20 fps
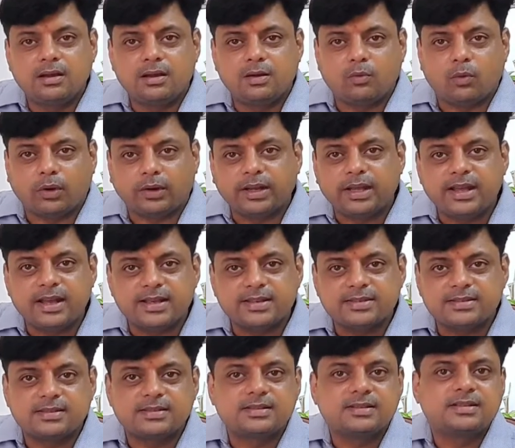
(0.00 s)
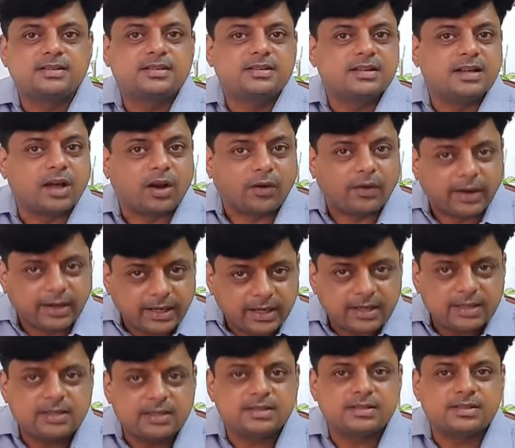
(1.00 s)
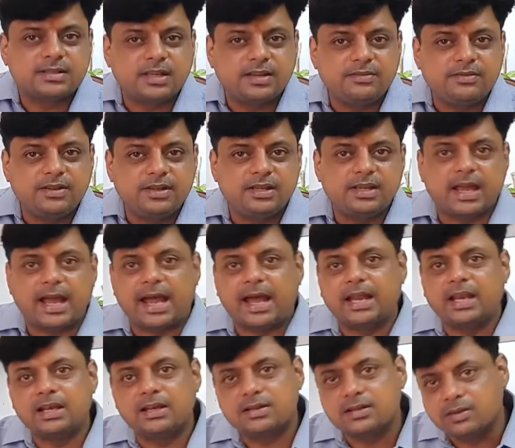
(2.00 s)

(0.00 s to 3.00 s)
what he has written in his CV and